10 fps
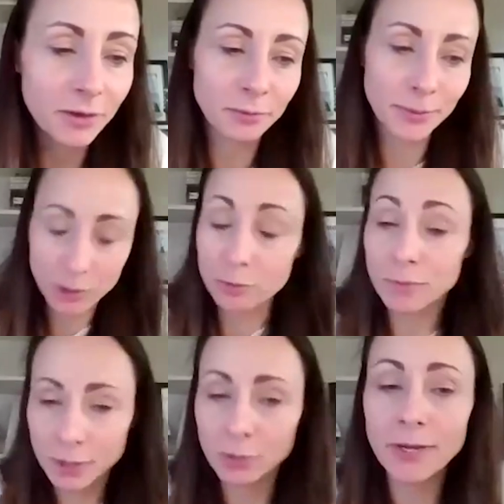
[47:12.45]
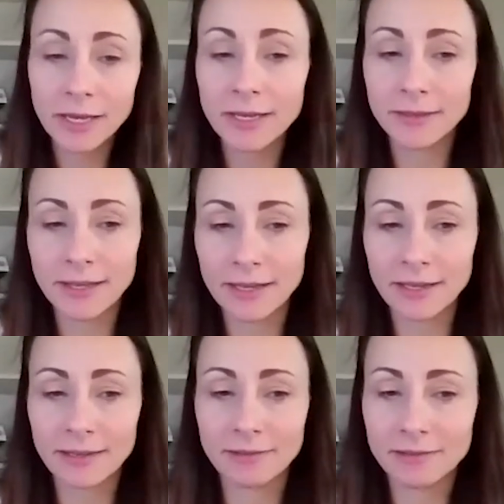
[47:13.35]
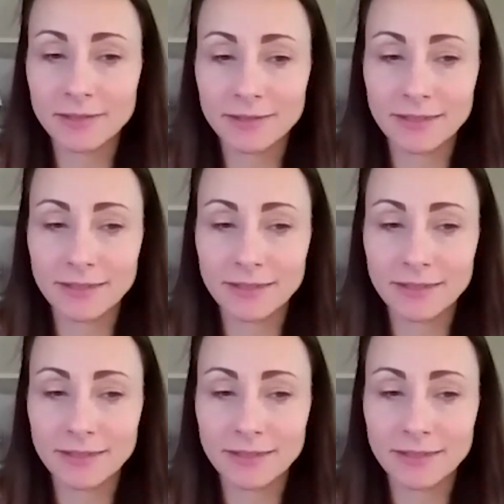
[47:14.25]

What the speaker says: of we should be doing it,